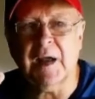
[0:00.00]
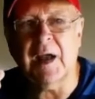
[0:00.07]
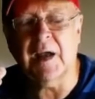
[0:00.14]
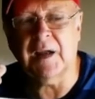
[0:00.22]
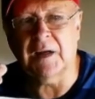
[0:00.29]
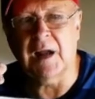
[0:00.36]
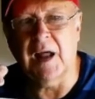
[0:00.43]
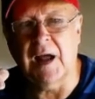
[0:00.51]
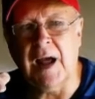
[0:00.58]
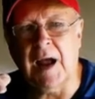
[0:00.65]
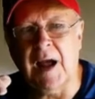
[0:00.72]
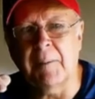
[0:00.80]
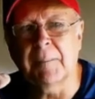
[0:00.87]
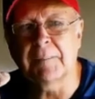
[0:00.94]
hand
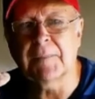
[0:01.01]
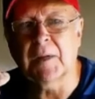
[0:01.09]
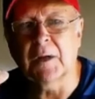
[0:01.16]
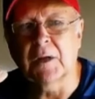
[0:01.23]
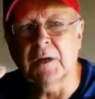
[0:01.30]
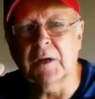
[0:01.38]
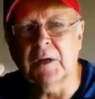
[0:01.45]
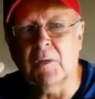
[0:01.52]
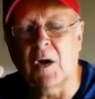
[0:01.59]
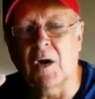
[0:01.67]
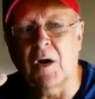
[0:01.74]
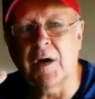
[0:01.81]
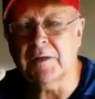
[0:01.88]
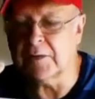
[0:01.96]
layer, you're
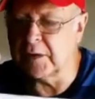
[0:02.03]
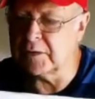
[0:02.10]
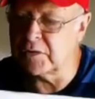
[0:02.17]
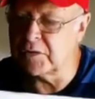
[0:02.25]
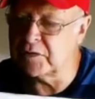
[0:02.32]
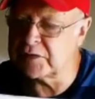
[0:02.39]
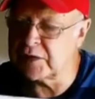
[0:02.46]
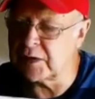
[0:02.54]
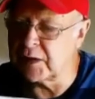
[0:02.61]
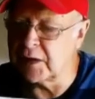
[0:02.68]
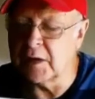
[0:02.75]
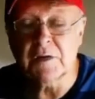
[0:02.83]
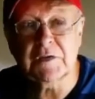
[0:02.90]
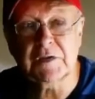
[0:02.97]
either
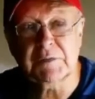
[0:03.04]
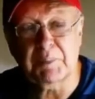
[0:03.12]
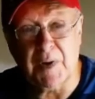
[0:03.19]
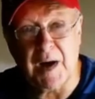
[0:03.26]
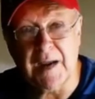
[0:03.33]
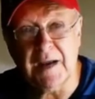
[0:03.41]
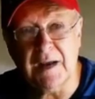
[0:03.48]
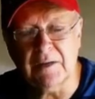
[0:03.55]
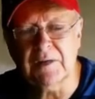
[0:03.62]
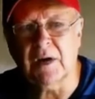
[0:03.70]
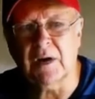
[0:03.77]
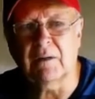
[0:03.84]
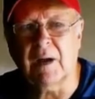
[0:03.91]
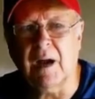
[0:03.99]
using spray
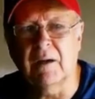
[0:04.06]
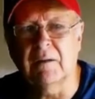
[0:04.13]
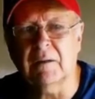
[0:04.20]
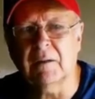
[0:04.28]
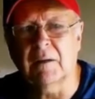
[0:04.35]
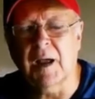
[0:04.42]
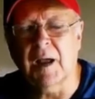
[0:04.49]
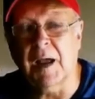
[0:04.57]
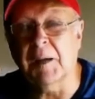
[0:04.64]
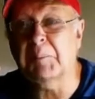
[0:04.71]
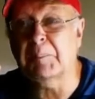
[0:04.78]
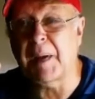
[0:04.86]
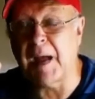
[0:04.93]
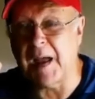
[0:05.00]
gel coat and
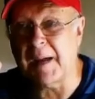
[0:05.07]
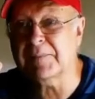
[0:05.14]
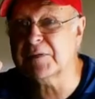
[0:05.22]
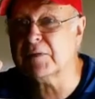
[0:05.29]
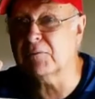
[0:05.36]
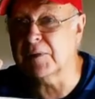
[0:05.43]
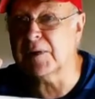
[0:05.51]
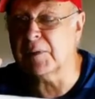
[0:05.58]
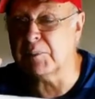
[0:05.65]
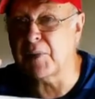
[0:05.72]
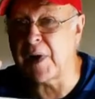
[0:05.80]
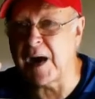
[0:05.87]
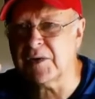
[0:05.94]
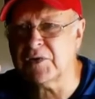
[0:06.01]
perhaps with a
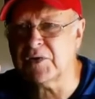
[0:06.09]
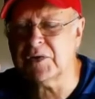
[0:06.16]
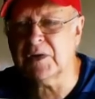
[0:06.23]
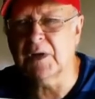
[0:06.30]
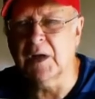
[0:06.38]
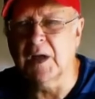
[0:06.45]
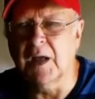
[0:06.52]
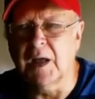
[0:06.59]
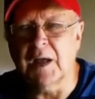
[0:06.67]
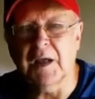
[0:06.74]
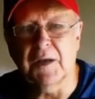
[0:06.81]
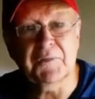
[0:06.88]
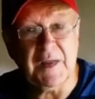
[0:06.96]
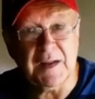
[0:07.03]
brush.
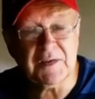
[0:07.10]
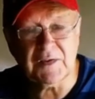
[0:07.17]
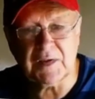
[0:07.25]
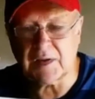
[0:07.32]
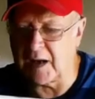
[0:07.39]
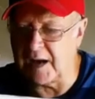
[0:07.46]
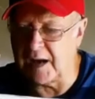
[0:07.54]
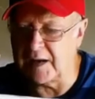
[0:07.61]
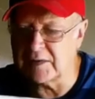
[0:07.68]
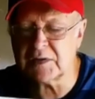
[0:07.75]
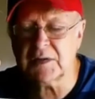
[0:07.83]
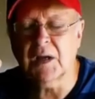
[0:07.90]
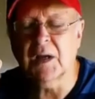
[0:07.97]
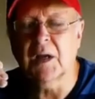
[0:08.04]
If that's the
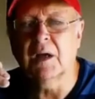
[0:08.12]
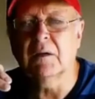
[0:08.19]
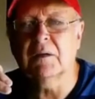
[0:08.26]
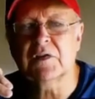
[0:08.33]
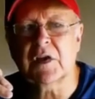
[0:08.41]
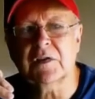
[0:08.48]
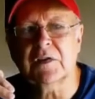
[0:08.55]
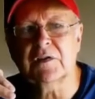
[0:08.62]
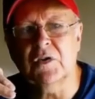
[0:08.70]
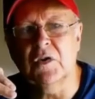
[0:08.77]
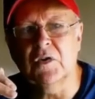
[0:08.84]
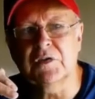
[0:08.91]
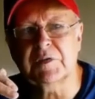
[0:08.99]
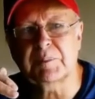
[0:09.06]
case, just
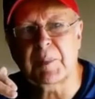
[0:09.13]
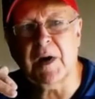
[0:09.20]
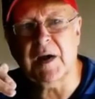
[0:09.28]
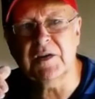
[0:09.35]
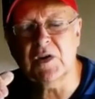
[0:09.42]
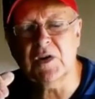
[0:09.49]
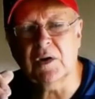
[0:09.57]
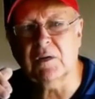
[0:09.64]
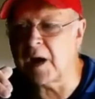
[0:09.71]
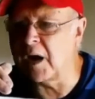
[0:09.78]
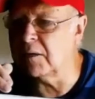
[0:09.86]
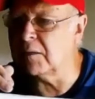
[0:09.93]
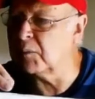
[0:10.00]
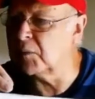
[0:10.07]
use spray gel
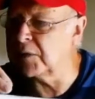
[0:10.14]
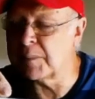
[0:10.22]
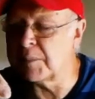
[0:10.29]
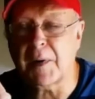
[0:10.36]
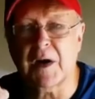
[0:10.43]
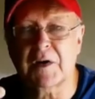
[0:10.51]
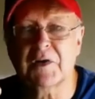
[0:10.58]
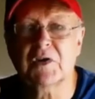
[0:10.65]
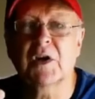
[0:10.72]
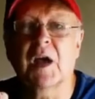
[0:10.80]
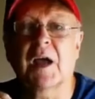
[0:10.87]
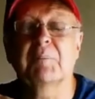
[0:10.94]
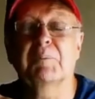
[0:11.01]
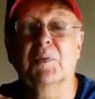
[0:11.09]
coat with the brush
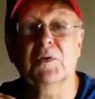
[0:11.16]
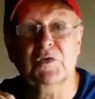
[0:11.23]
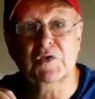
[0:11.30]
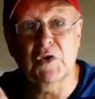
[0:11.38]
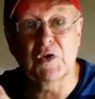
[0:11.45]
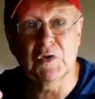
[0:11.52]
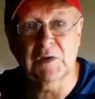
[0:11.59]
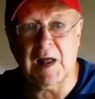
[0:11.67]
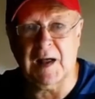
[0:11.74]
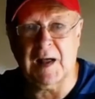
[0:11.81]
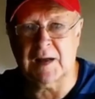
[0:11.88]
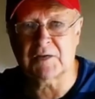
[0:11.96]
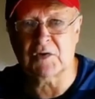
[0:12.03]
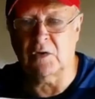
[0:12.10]
and put 2
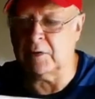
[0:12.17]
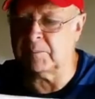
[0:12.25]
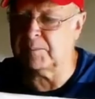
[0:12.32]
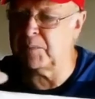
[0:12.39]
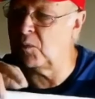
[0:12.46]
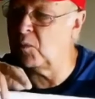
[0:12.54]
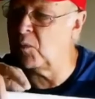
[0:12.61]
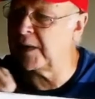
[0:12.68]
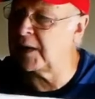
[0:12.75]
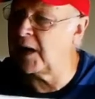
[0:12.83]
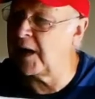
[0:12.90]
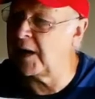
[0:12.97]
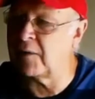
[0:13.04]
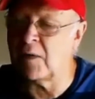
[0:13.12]
layers on. Put 1
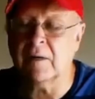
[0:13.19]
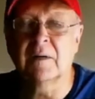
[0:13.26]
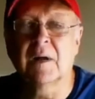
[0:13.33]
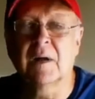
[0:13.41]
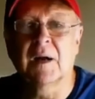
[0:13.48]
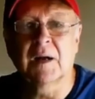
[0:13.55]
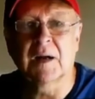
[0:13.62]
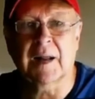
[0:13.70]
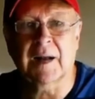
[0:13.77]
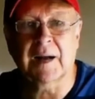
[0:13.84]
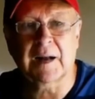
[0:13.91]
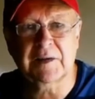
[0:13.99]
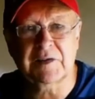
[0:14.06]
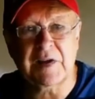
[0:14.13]
layer on, let
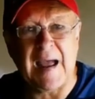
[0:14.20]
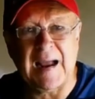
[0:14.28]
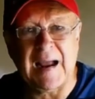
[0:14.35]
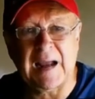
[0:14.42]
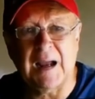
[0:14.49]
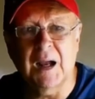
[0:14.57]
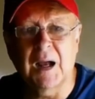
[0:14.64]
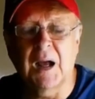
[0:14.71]
it tack,